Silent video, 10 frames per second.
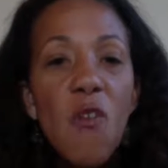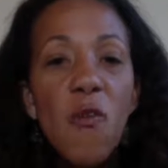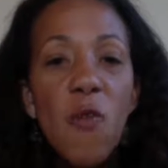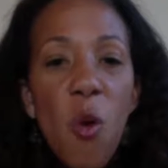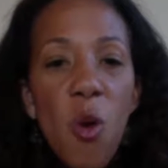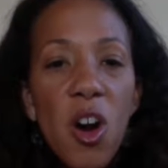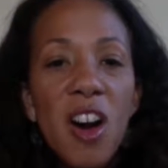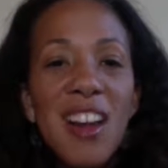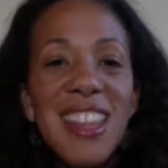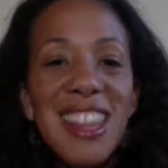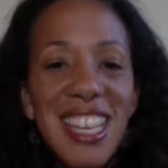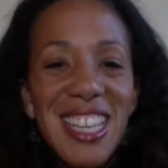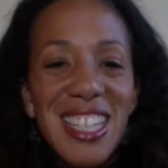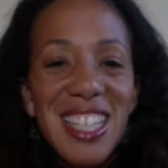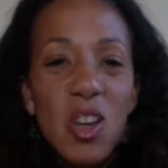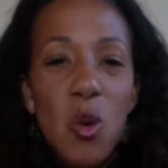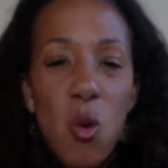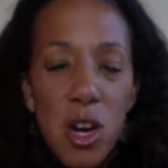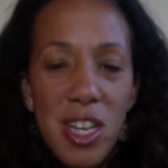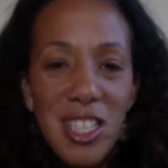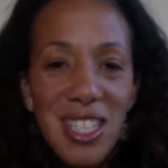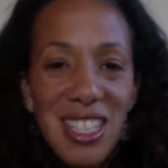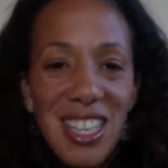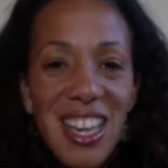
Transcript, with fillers: for this course.